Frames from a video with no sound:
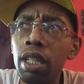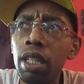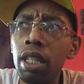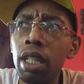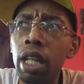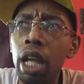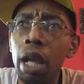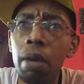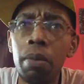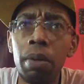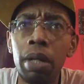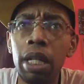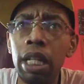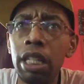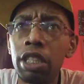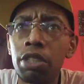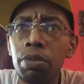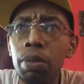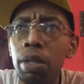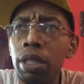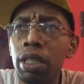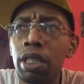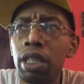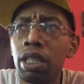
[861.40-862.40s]
And when they
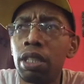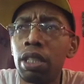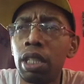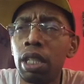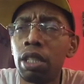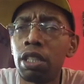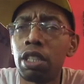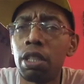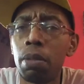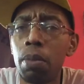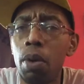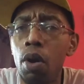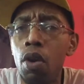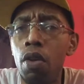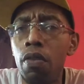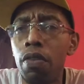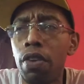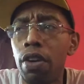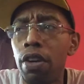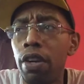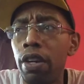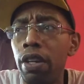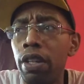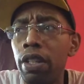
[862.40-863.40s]
switched the system
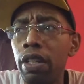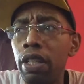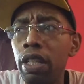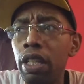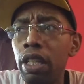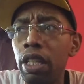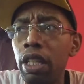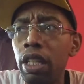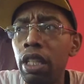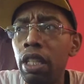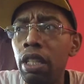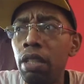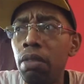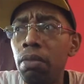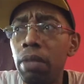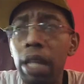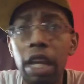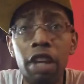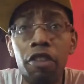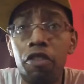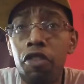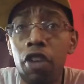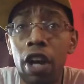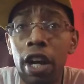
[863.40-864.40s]
over,
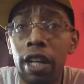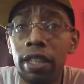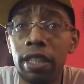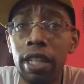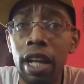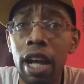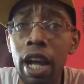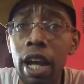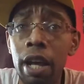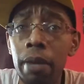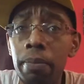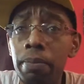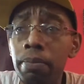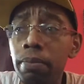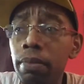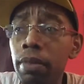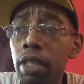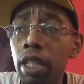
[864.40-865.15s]
they fucked up.